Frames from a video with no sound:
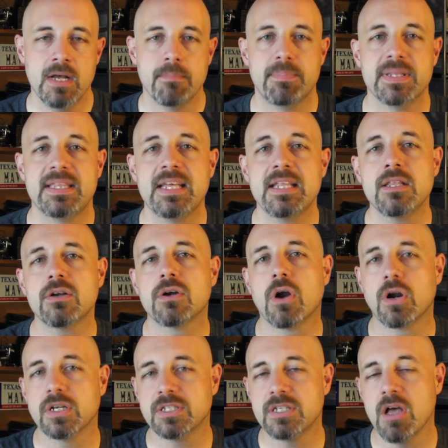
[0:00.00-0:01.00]
But then there
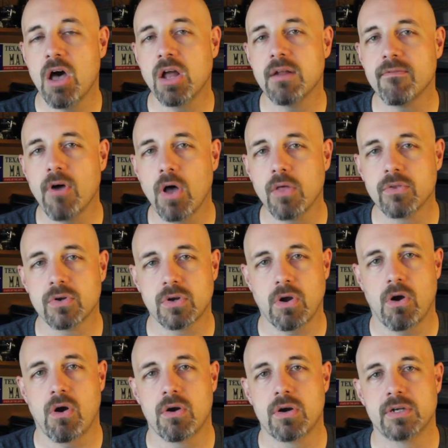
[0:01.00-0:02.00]
are a ton of other
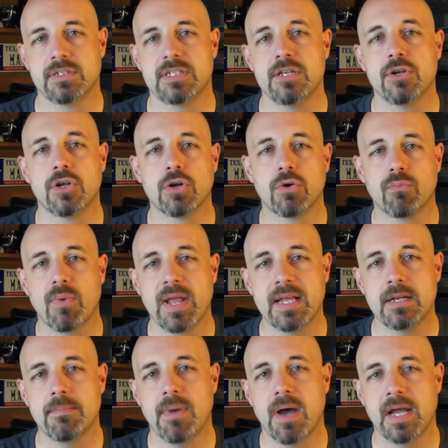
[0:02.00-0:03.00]
cards that you're going to
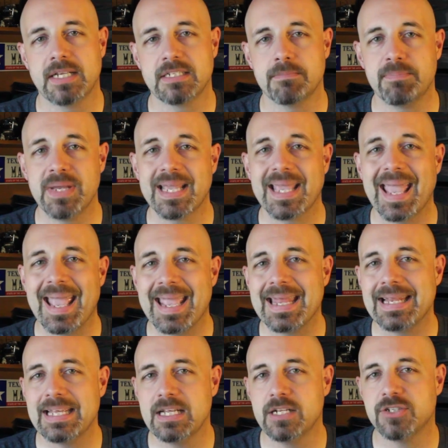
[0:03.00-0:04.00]
randomize and pick
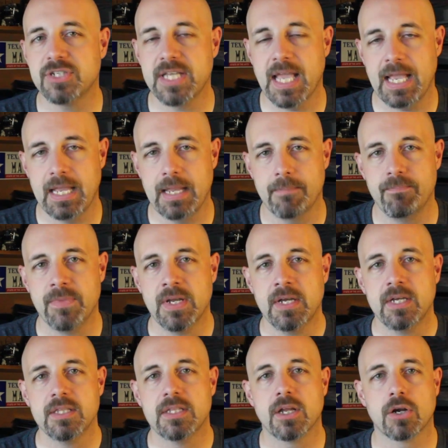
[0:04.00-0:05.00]
8 each game
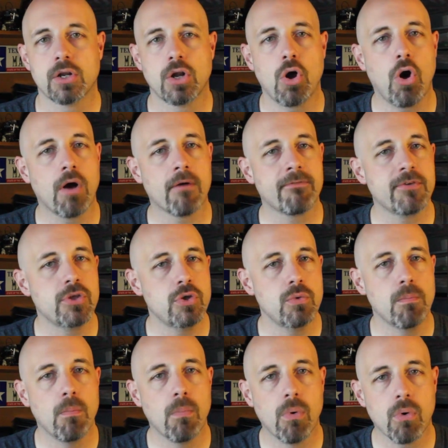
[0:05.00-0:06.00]
that are going to offer
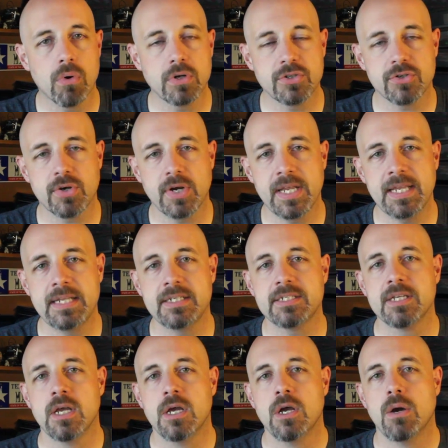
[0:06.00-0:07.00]
you more
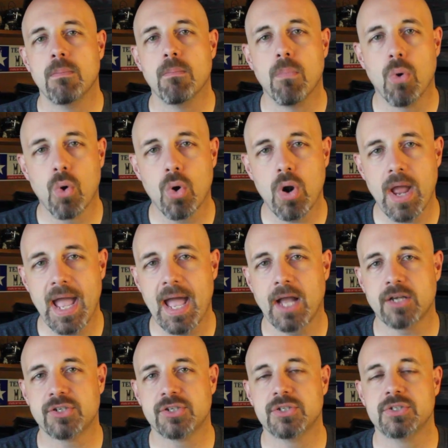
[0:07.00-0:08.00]
trains, more
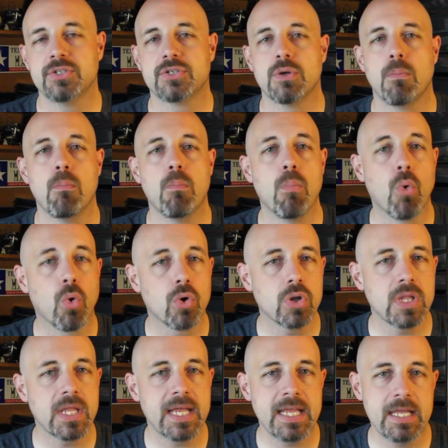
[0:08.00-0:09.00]
actions,
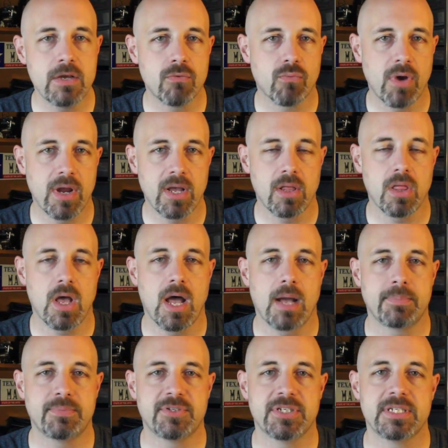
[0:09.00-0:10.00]
more laying rail
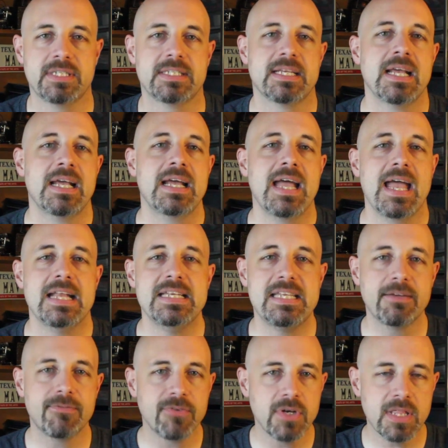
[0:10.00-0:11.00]
options, and
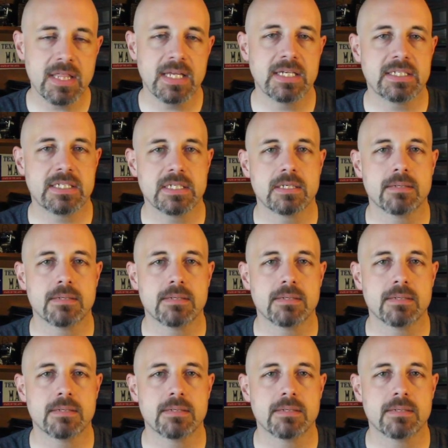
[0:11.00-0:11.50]
different things to